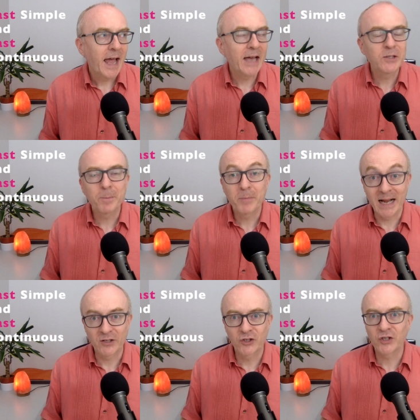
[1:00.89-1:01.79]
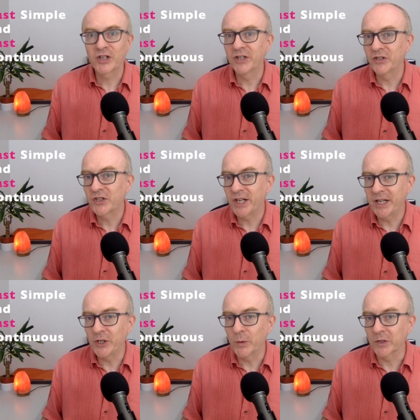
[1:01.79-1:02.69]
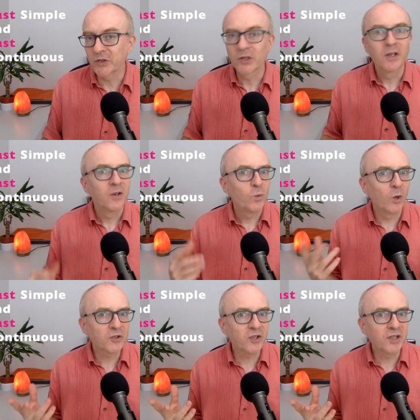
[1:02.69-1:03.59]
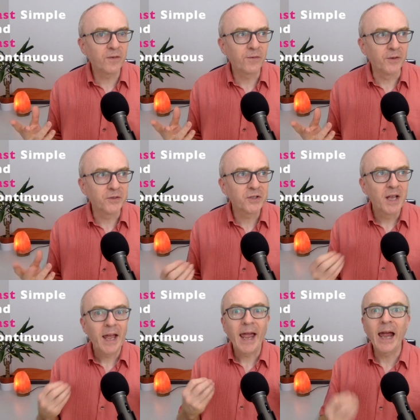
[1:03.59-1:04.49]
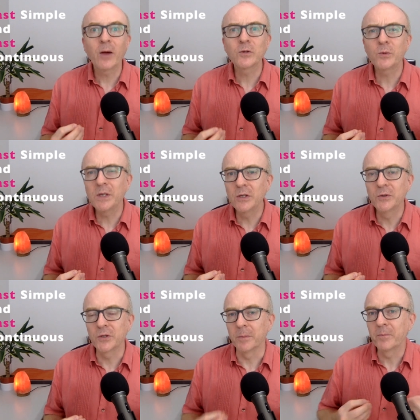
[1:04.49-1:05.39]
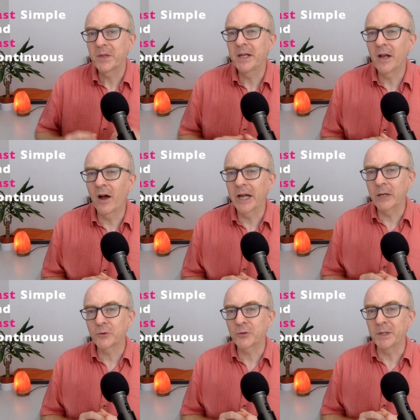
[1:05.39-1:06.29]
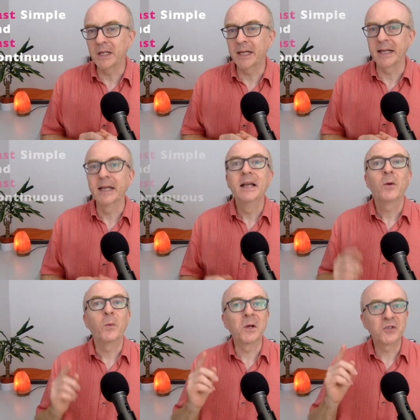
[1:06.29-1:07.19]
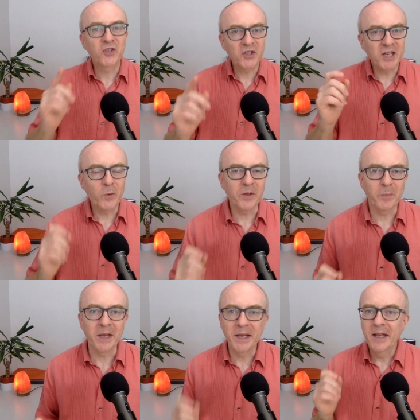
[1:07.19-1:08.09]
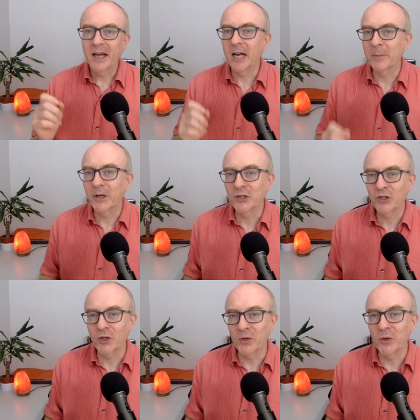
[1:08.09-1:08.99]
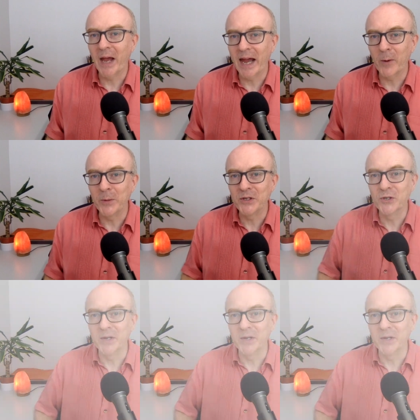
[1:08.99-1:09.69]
and past continuous. What's the difference? How do we use them in I E L T S speaking? Well, stick with me and I'm going to show you how we do